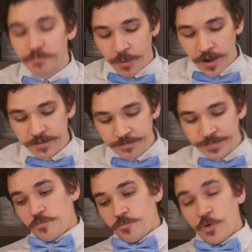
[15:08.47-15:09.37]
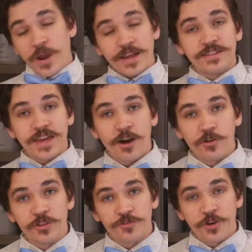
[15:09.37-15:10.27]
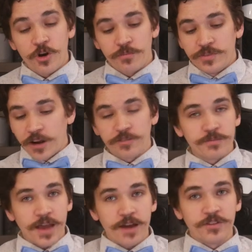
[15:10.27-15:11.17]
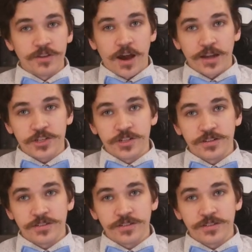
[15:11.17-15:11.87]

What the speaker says: but from what I can tell in the film, none of them have the notch.